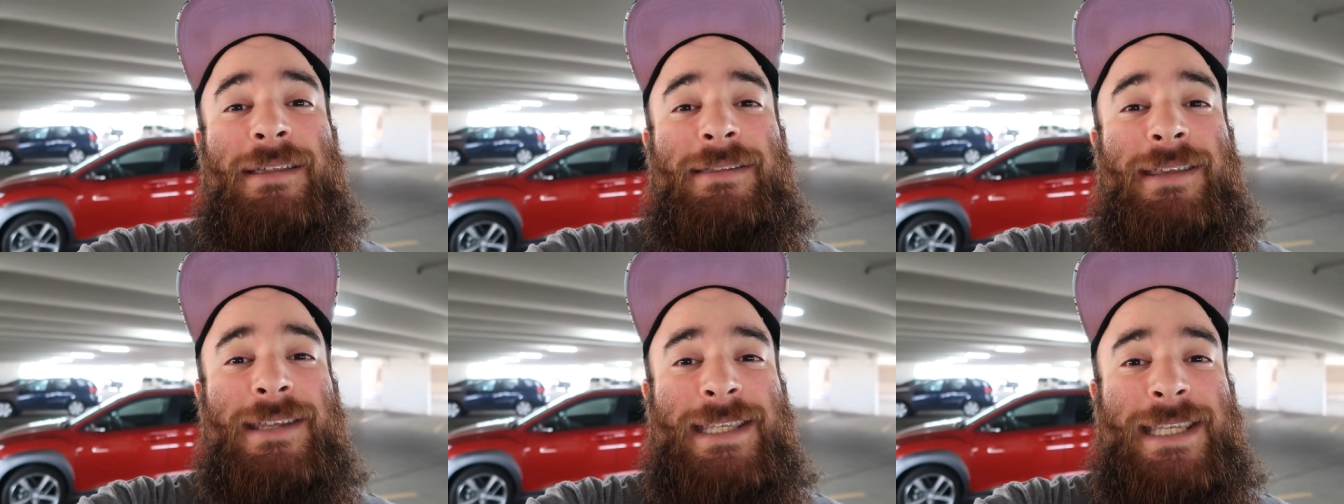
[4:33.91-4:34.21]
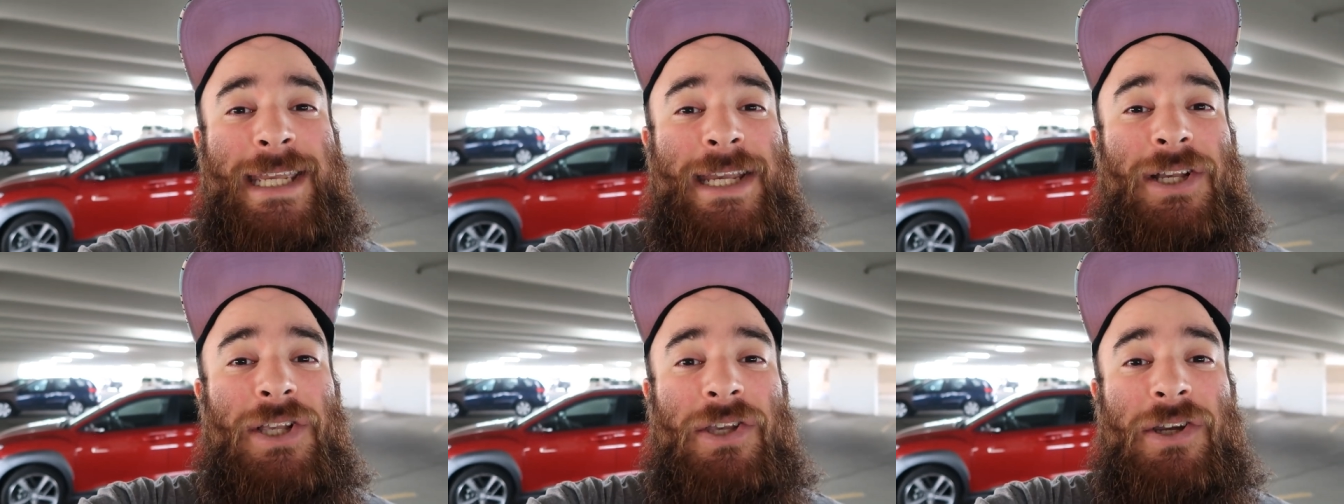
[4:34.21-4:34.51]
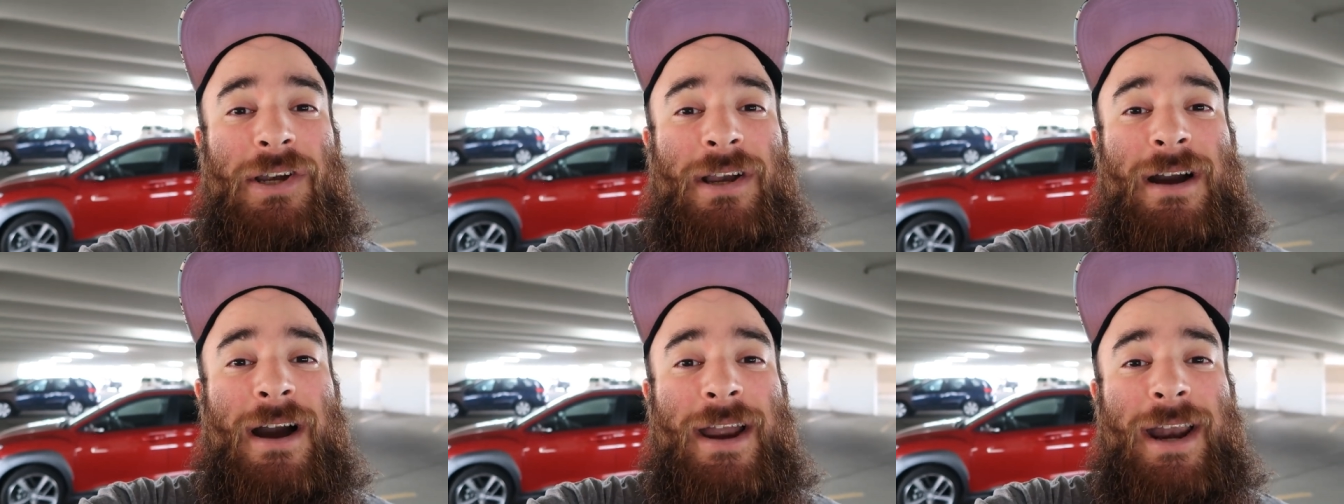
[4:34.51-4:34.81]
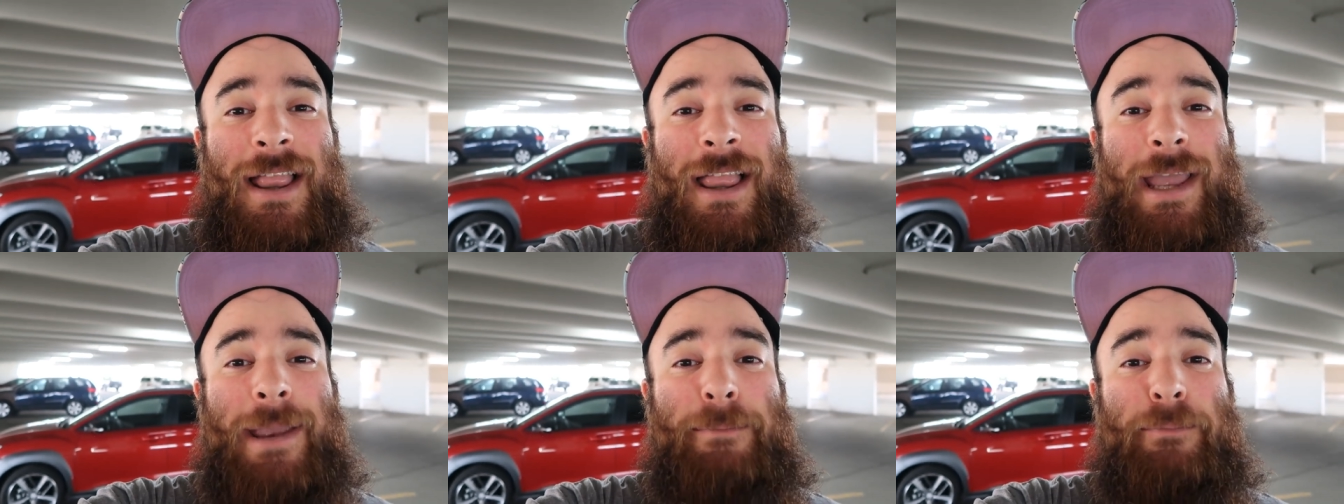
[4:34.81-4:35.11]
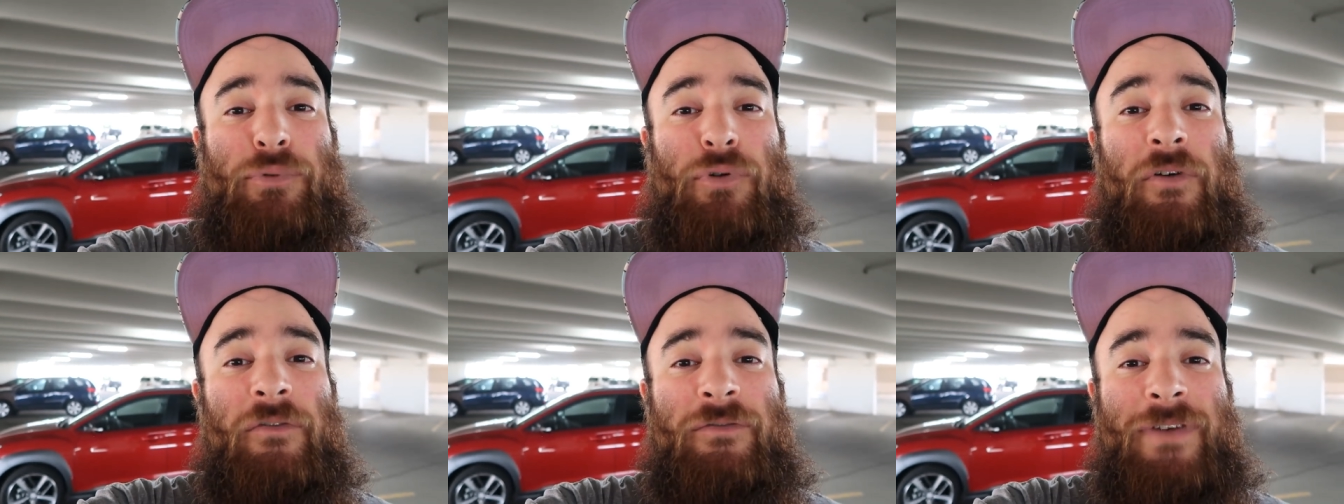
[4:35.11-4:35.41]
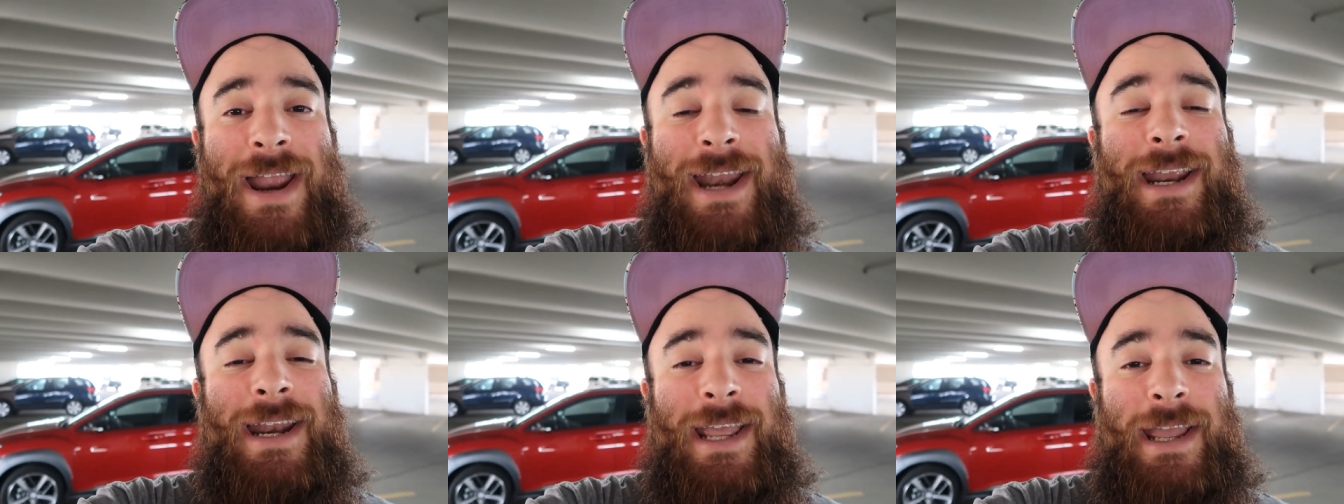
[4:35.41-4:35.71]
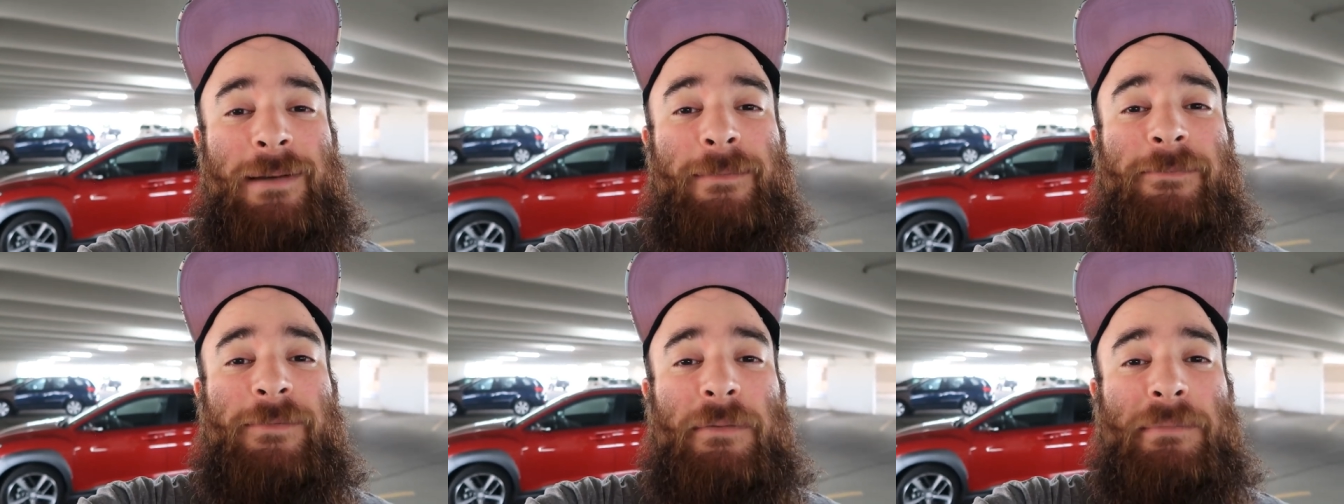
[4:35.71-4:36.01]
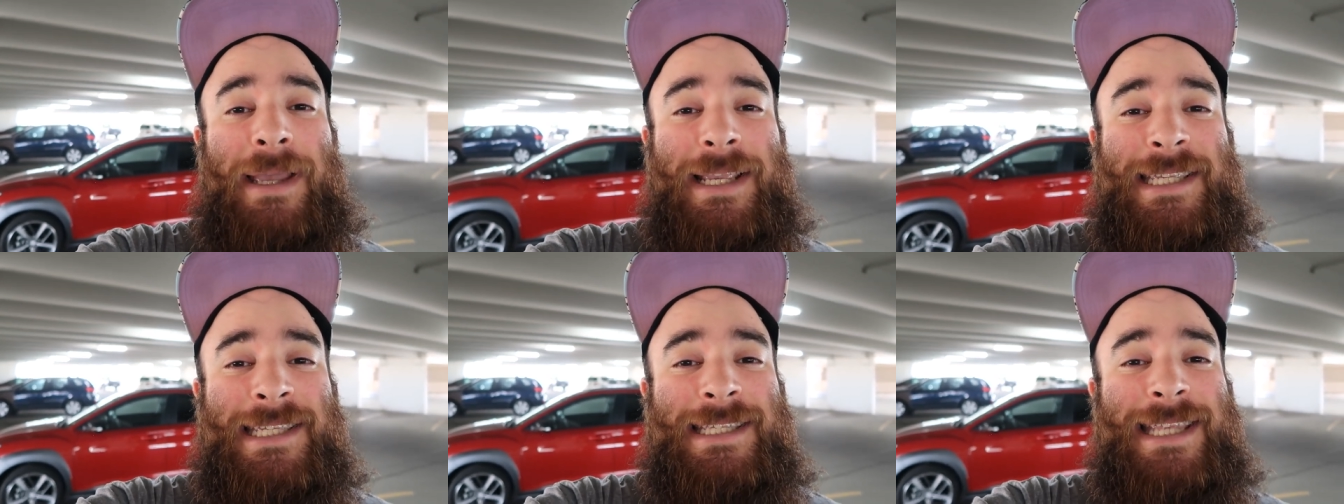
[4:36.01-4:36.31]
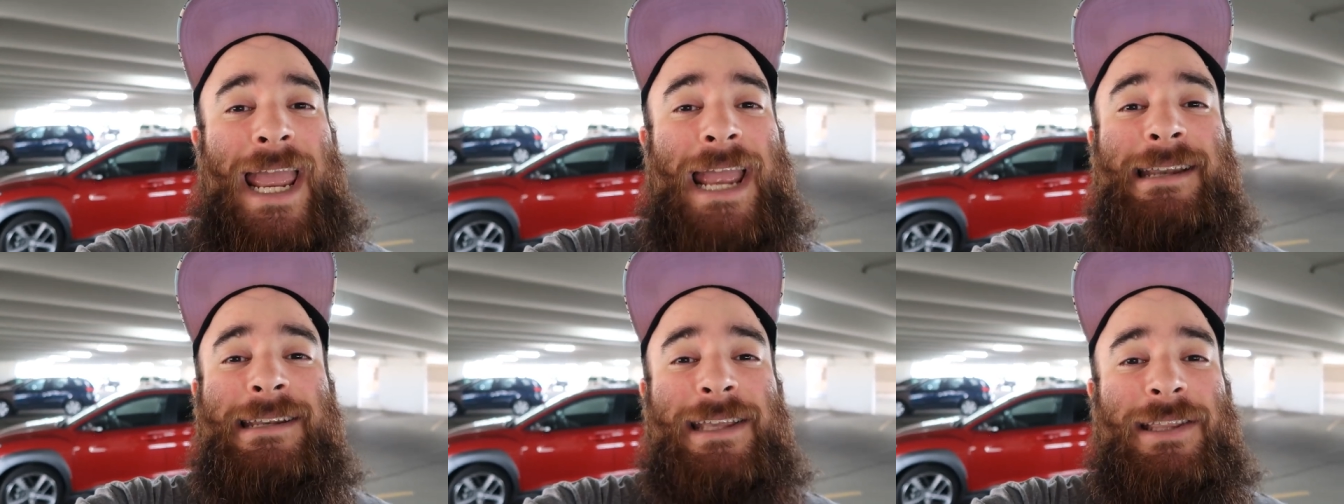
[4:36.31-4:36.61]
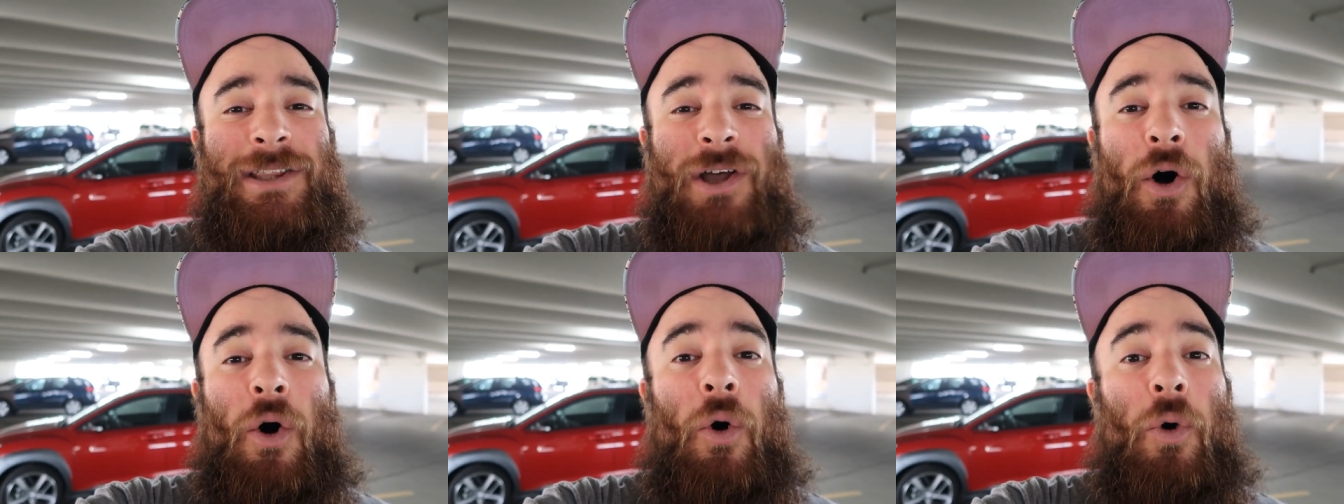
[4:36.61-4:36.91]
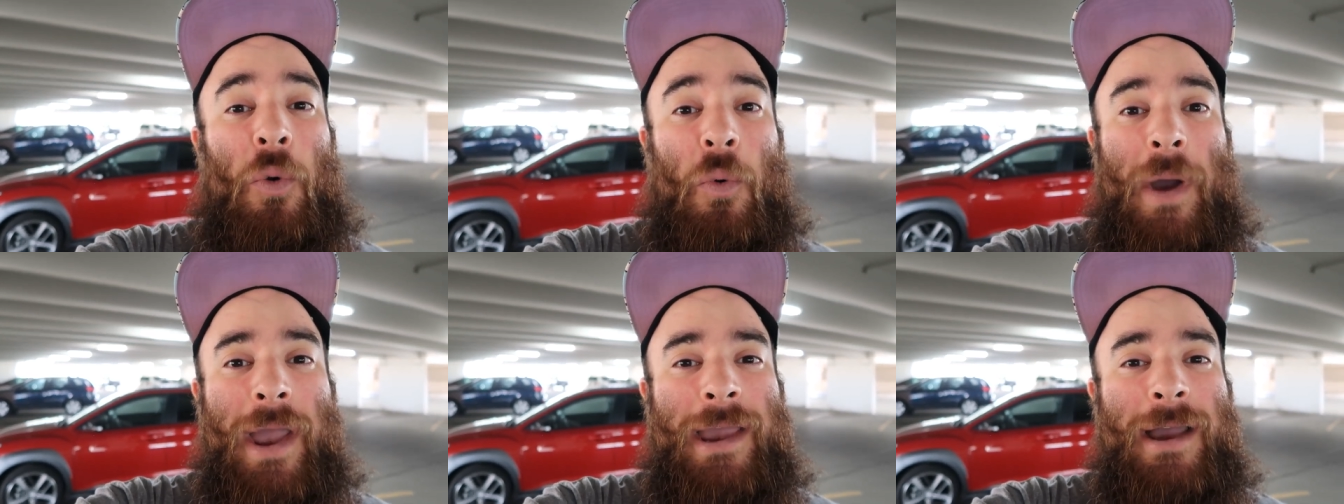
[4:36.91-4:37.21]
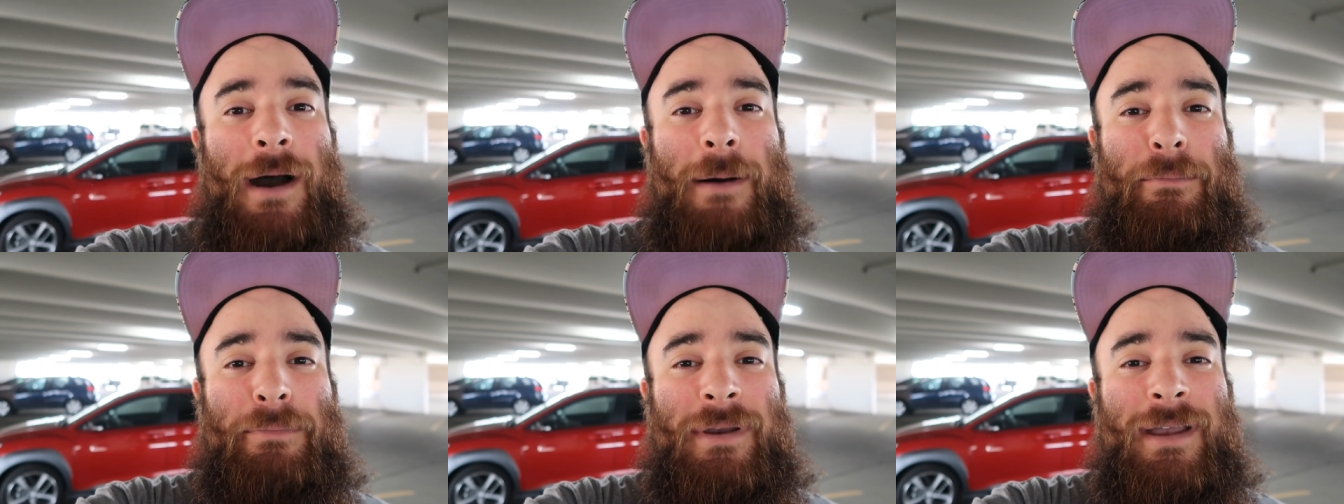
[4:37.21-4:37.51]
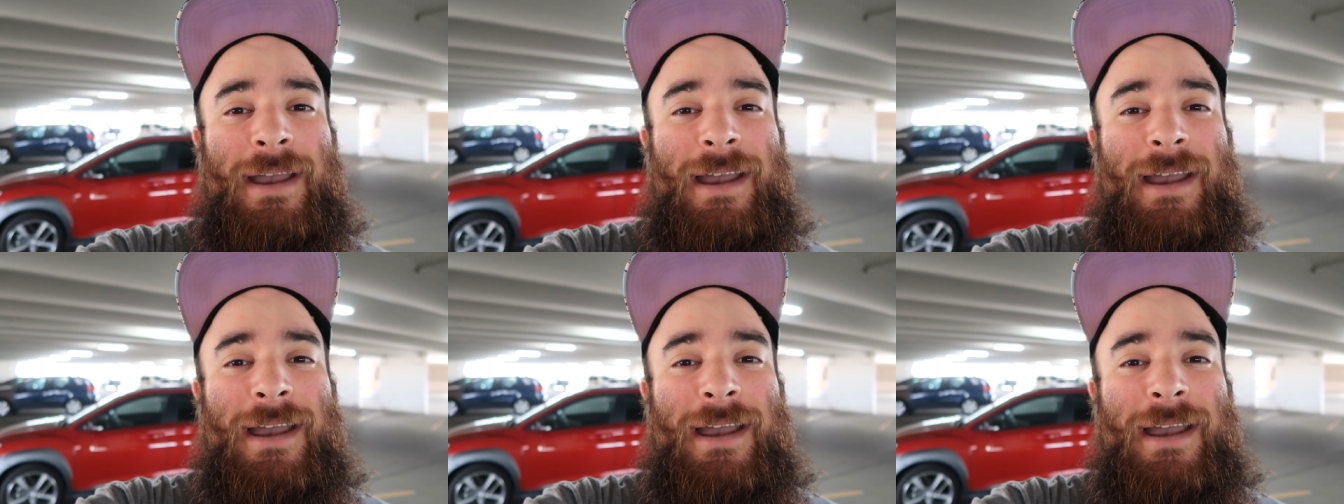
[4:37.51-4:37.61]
the dealer kind of like prevented him from like standing the whole way up